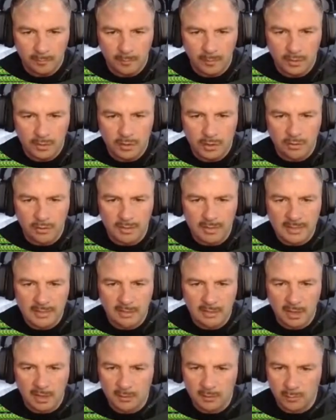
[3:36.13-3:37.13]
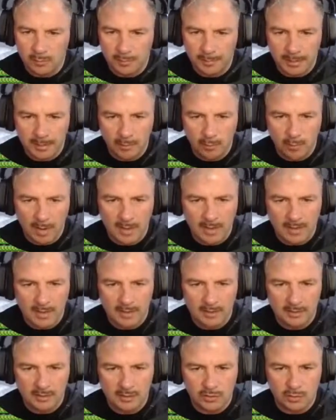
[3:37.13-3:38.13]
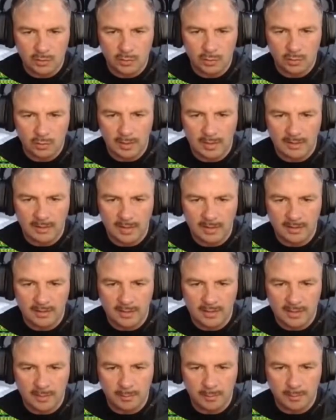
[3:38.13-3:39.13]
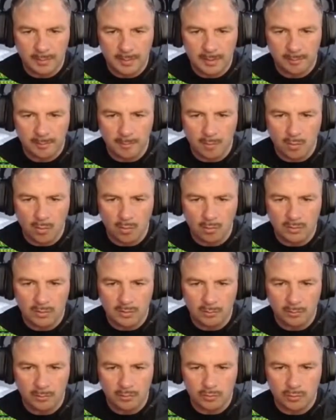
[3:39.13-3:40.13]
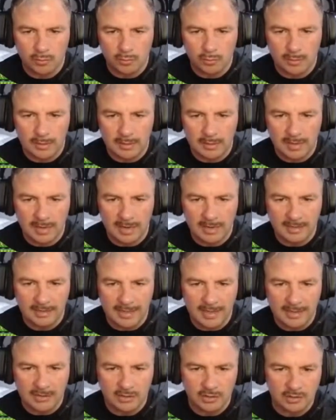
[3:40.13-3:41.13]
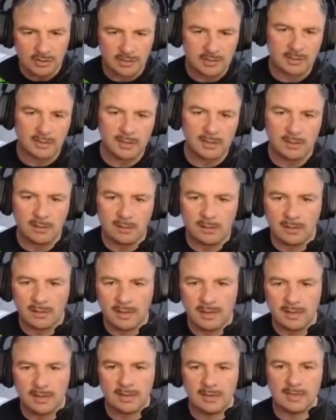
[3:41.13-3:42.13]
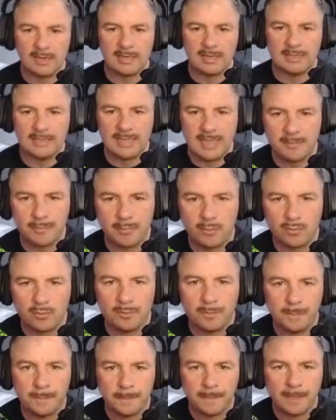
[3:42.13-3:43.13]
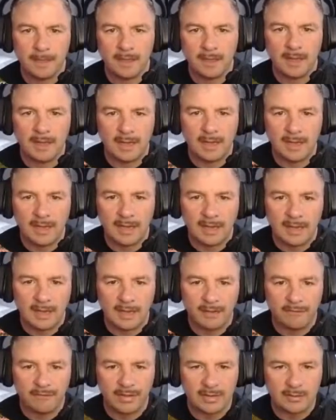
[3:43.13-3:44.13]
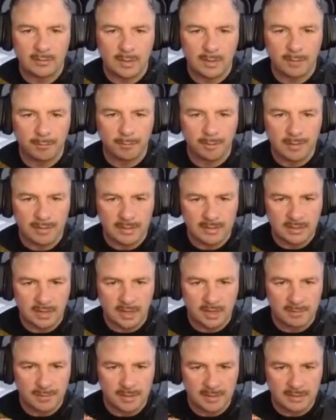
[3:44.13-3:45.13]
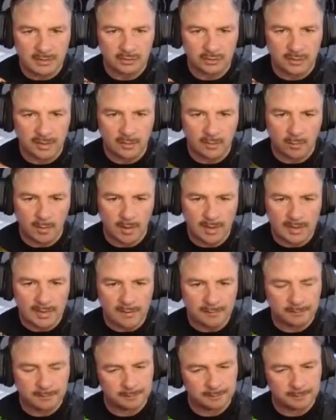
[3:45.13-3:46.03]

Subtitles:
so these guys would be 1 and 2, and then this would be the mole, so we'll do it like that, just as a little example. In fact, we can bring this item in straight away,